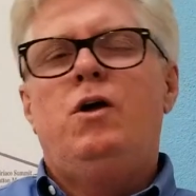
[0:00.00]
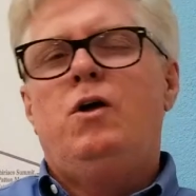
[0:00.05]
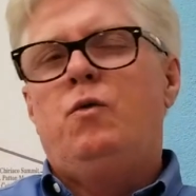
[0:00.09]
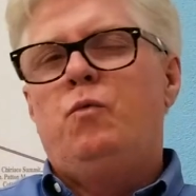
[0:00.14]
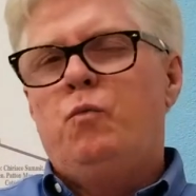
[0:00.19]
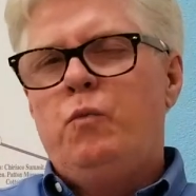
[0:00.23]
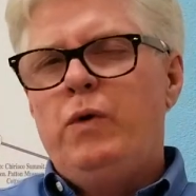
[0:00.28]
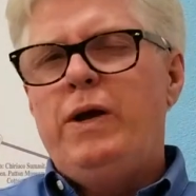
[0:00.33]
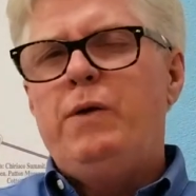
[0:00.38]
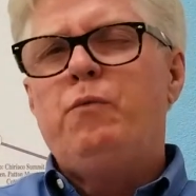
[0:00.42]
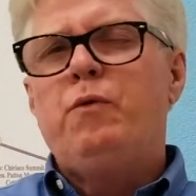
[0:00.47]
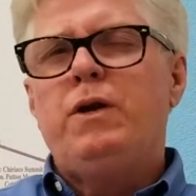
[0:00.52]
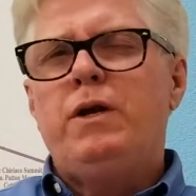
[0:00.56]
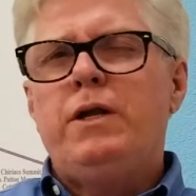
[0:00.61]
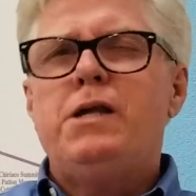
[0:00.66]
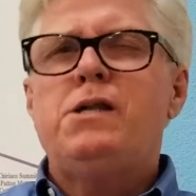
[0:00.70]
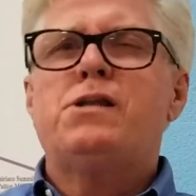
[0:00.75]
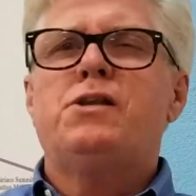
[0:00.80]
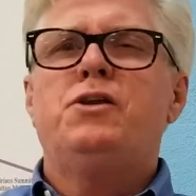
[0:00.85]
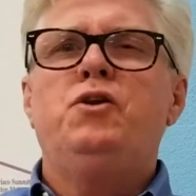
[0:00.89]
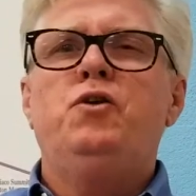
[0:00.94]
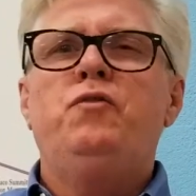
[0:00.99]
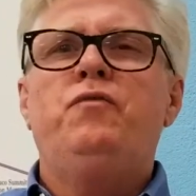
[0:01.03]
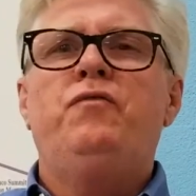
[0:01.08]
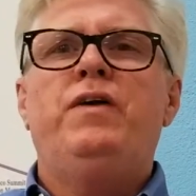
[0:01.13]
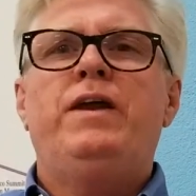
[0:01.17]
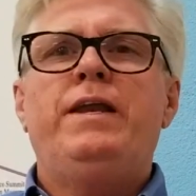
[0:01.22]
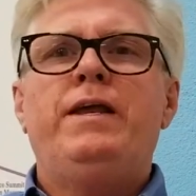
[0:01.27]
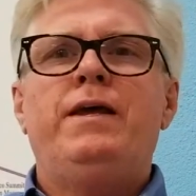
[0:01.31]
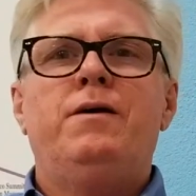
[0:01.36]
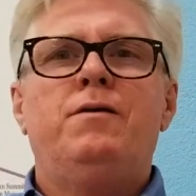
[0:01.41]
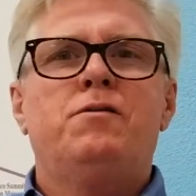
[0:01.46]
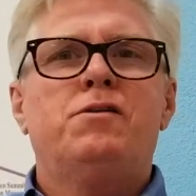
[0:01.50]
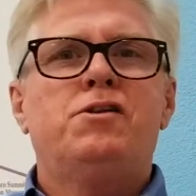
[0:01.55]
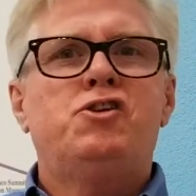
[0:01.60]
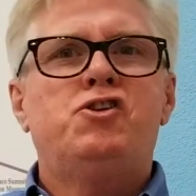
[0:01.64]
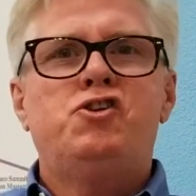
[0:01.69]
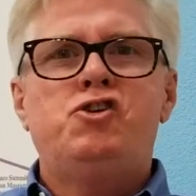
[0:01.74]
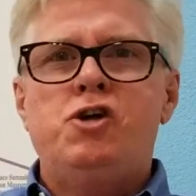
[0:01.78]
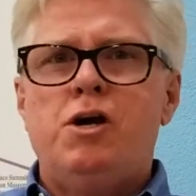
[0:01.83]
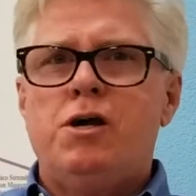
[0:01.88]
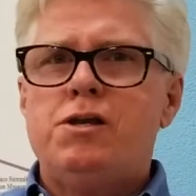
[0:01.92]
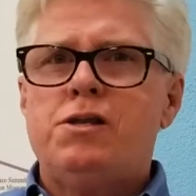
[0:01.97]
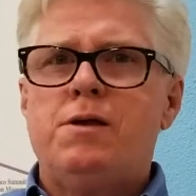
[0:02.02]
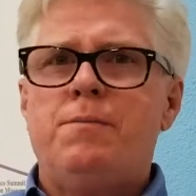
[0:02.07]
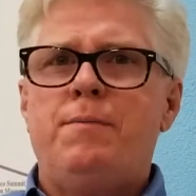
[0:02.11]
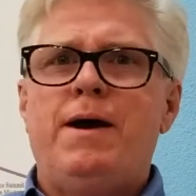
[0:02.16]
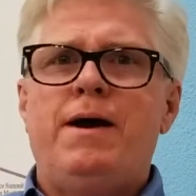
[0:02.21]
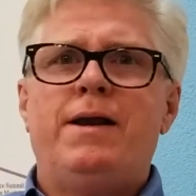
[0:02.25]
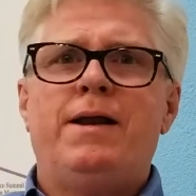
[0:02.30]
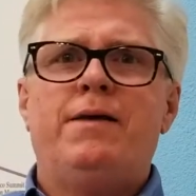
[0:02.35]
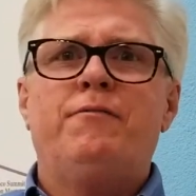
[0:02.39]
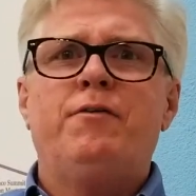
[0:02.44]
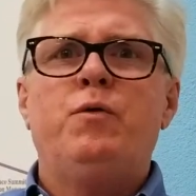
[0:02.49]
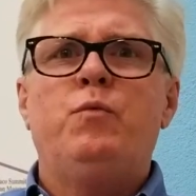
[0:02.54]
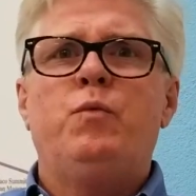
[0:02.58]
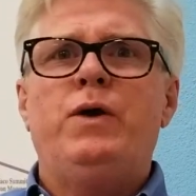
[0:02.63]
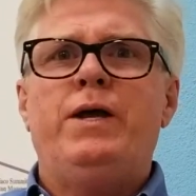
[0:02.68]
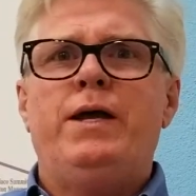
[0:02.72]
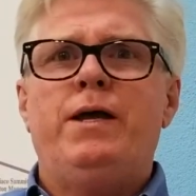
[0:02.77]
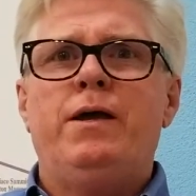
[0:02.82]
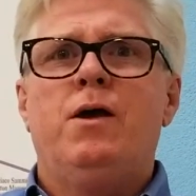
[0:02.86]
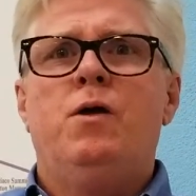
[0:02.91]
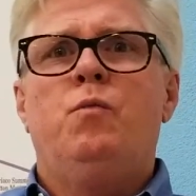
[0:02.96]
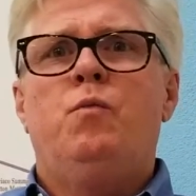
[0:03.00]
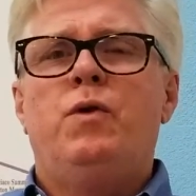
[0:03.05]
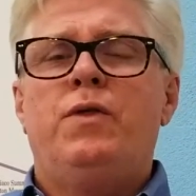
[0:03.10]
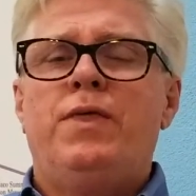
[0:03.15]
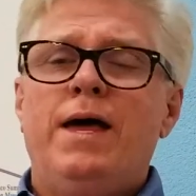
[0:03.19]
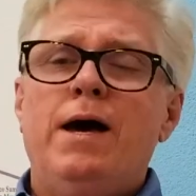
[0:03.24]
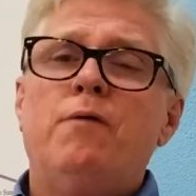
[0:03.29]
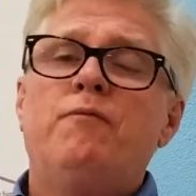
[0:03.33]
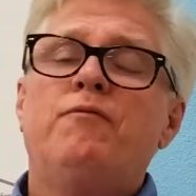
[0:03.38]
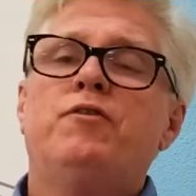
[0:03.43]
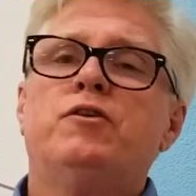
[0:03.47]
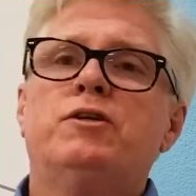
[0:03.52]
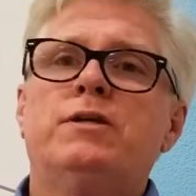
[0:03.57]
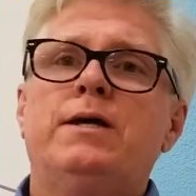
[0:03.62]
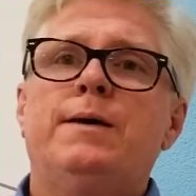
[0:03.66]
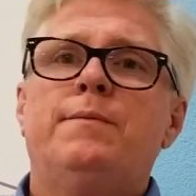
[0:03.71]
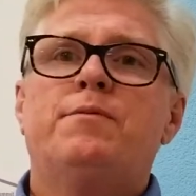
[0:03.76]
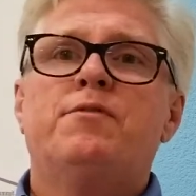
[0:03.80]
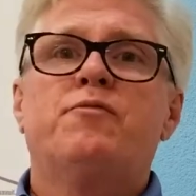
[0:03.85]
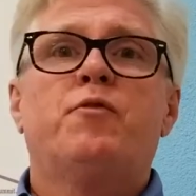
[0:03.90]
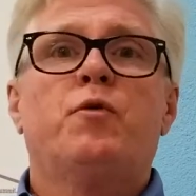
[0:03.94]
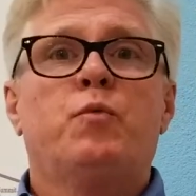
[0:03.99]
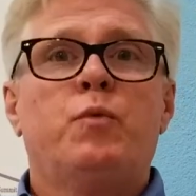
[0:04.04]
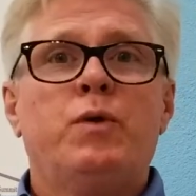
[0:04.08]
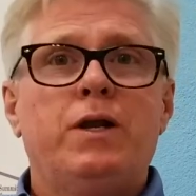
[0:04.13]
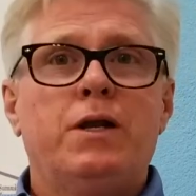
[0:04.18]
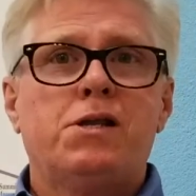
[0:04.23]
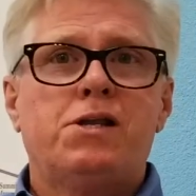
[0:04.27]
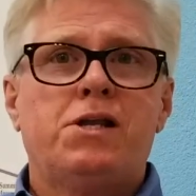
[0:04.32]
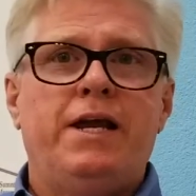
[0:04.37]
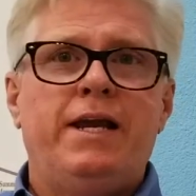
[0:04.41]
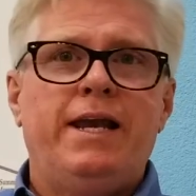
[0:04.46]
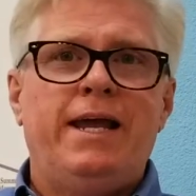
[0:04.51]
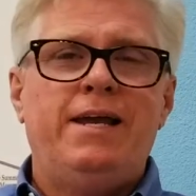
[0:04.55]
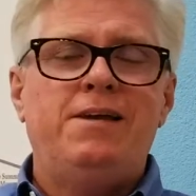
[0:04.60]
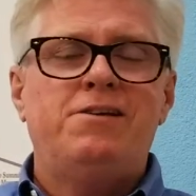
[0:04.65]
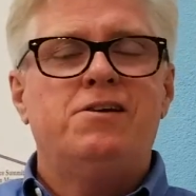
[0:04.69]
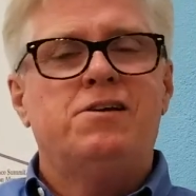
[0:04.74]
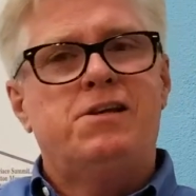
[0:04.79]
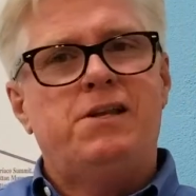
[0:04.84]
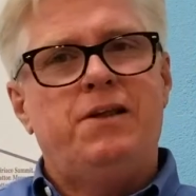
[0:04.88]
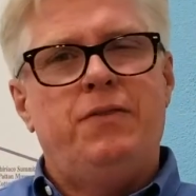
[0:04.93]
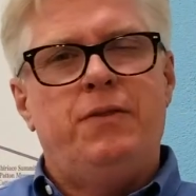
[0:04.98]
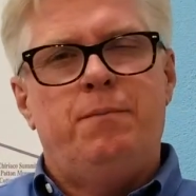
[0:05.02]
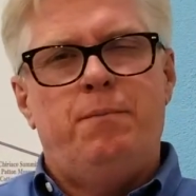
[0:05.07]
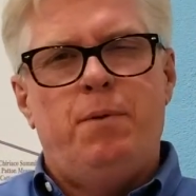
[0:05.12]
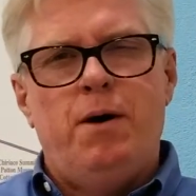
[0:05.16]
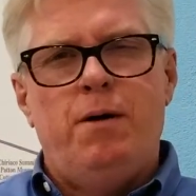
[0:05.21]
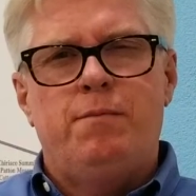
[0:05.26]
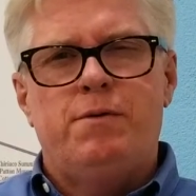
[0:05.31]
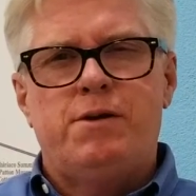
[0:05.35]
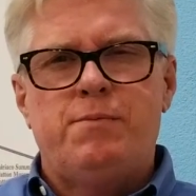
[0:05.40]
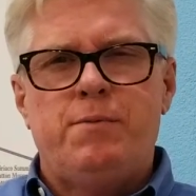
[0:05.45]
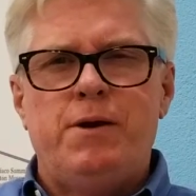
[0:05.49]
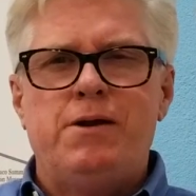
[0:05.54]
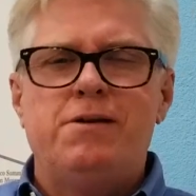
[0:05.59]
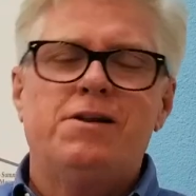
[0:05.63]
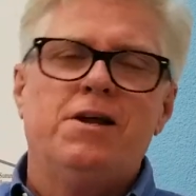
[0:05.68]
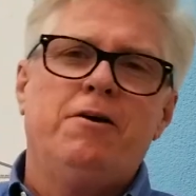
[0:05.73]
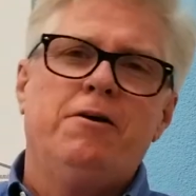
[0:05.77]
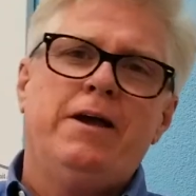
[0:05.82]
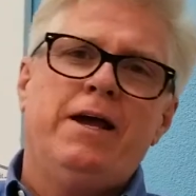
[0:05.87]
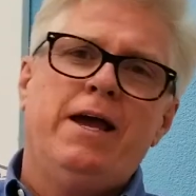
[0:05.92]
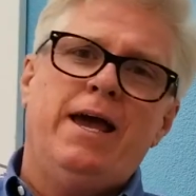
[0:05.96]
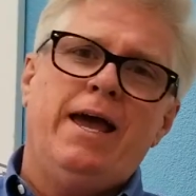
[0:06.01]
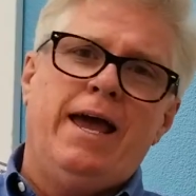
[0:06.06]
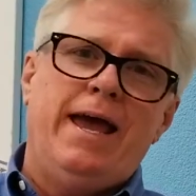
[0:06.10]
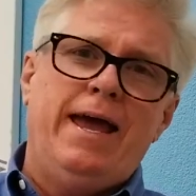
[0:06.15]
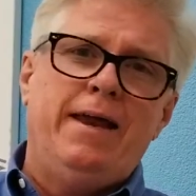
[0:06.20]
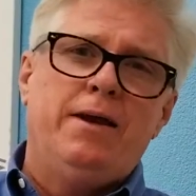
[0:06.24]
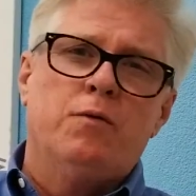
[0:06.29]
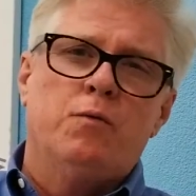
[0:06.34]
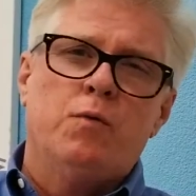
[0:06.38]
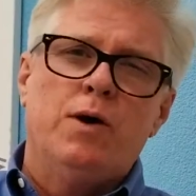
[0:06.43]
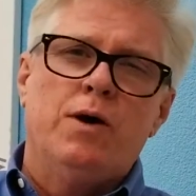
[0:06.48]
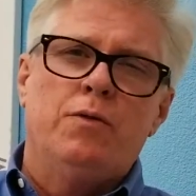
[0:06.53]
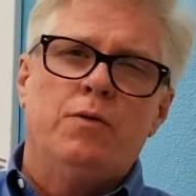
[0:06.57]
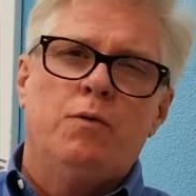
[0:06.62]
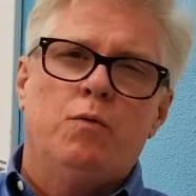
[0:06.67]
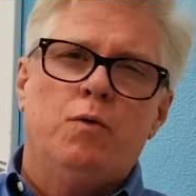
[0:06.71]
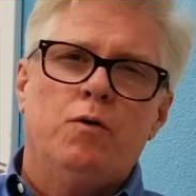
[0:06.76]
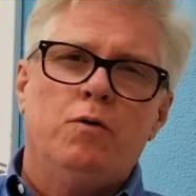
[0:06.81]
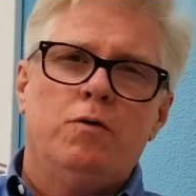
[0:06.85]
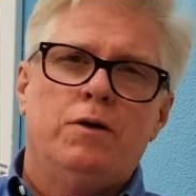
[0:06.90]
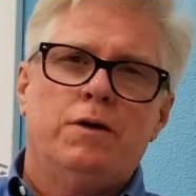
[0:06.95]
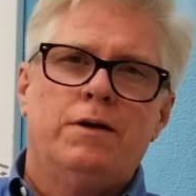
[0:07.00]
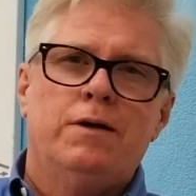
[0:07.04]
We release new videos just about every week with helpful tips for real estate agents in the Palm Springs area and around the world.